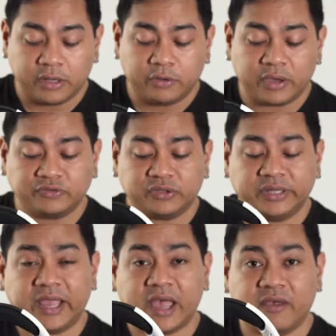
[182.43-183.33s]
you
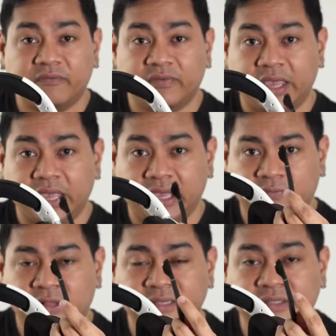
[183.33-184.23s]
actually have a
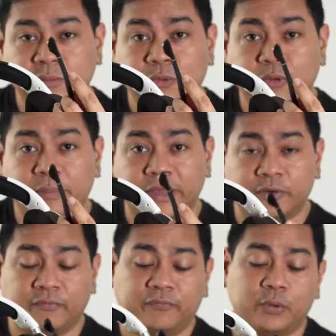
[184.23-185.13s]
flexible
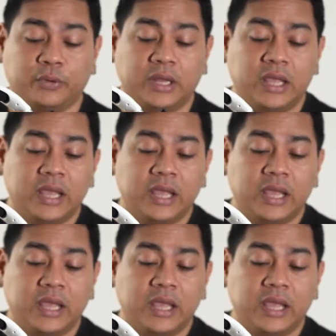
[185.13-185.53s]
microphone.